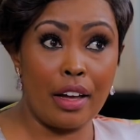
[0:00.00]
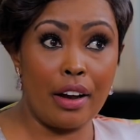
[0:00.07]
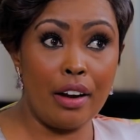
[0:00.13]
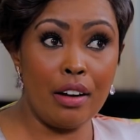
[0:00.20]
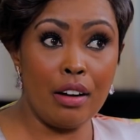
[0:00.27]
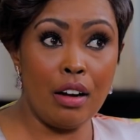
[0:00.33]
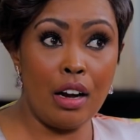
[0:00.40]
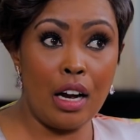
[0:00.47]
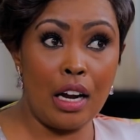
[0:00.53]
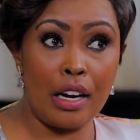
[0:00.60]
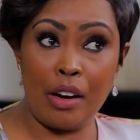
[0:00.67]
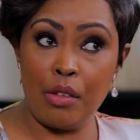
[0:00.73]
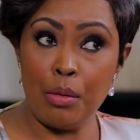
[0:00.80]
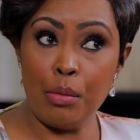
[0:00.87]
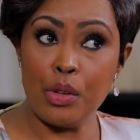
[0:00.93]
there,
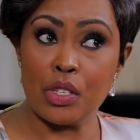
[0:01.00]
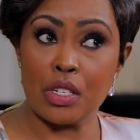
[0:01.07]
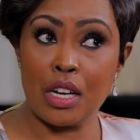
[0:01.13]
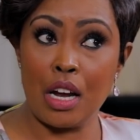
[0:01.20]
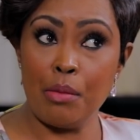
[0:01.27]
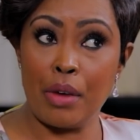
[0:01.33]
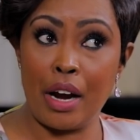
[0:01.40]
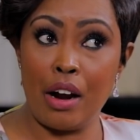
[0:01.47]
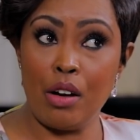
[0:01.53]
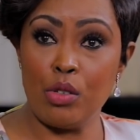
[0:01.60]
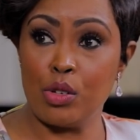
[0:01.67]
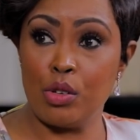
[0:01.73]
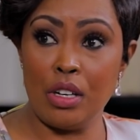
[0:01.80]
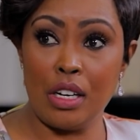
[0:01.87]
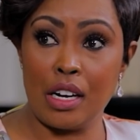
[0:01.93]
and I remember there was a time
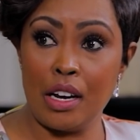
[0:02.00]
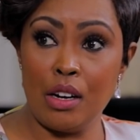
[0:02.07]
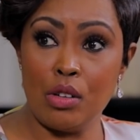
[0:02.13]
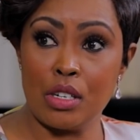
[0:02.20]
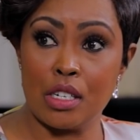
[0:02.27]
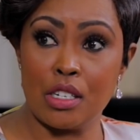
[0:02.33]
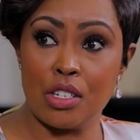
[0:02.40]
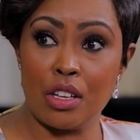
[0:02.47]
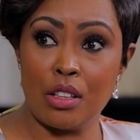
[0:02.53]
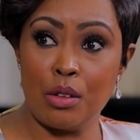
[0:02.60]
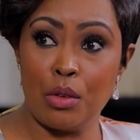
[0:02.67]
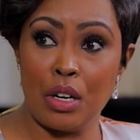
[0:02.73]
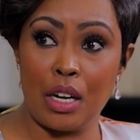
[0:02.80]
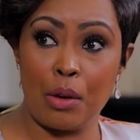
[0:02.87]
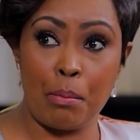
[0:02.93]
Carol Dole and I looked at each other
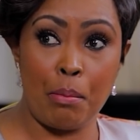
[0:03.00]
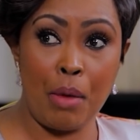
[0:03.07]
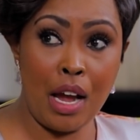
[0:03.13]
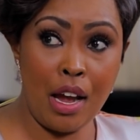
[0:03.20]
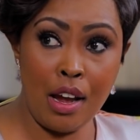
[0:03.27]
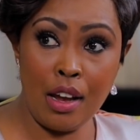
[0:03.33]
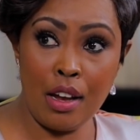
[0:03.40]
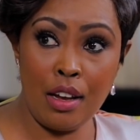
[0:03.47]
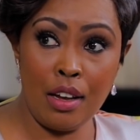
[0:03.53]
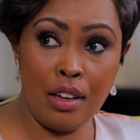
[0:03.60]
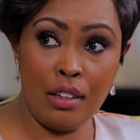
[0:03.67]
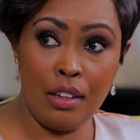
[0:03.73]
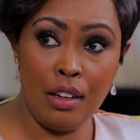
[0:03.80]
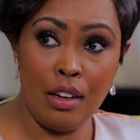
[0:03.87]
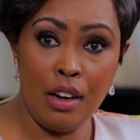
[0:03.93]
and we were like,
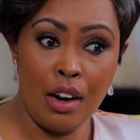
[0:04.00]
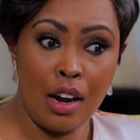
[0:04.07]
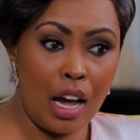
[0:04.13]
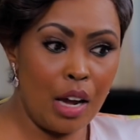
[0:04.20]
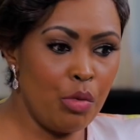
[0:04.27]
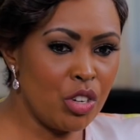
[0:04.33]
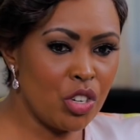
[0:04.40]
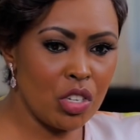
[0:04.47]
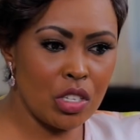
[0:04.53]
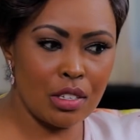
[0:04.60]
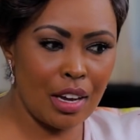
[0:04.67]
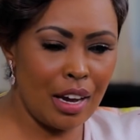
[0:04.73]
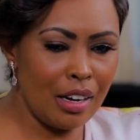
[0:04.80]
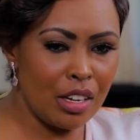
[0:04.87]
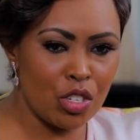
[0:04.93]
man, and we
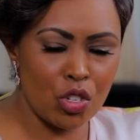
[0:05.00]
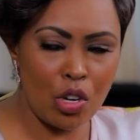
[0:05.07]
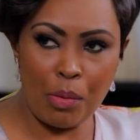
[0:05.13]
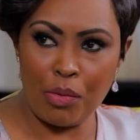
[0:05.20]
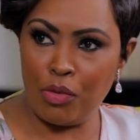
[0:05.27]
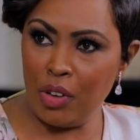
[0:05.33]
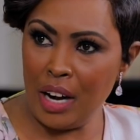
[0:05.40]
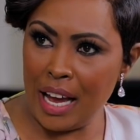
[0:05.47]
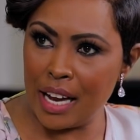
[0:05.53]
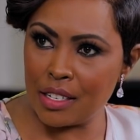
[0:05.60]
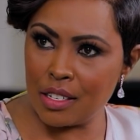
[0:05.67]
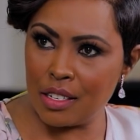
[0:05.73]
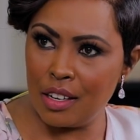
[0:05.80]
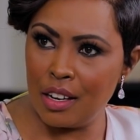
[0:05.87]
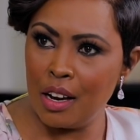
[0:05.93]
just kind of stopped
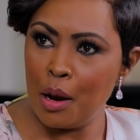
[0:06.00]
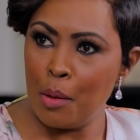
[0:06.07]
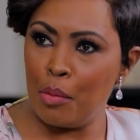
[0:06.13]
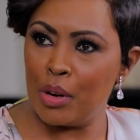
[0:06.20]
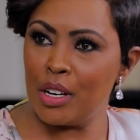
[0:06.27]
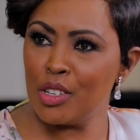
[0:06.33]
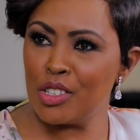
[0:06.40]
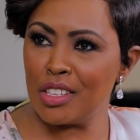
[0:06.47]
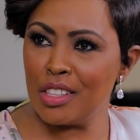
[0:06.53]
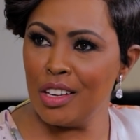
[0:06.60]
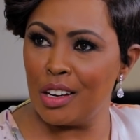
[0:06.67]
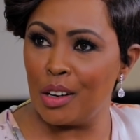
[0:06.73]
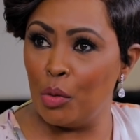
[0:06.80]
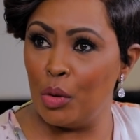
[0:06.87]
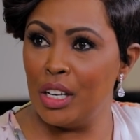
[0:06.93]
flat. But here's the
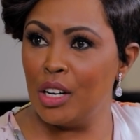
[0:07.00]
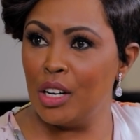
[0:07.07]
thing, we